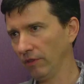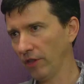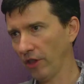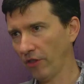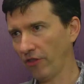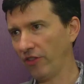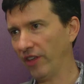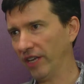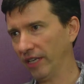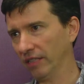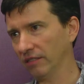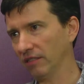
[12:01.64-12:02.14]
the
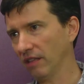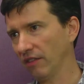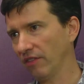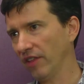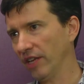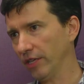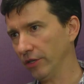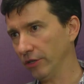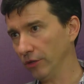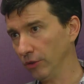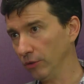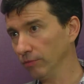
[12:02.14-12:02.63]
things that
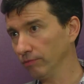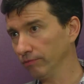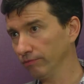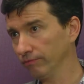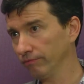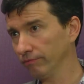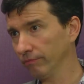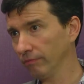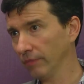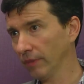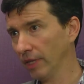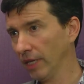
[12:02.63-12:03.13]
they do.
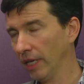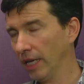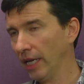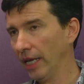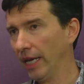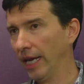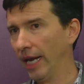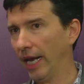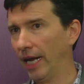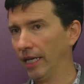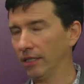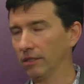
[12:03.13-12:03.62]

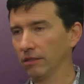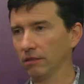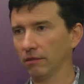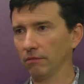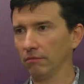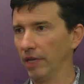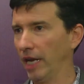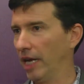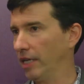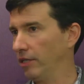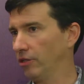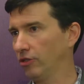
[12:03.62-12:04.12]
It's
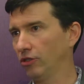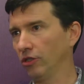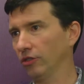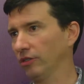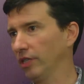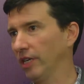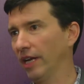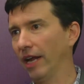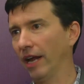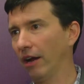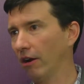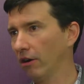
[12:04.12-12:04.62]

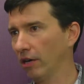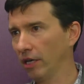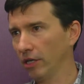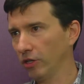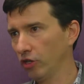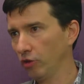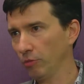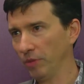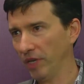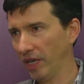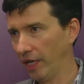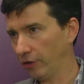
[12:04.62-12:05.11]
just inherent in
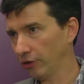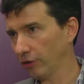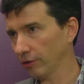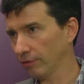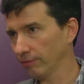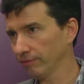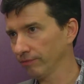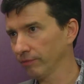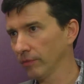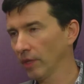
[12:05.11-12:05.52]
human nature.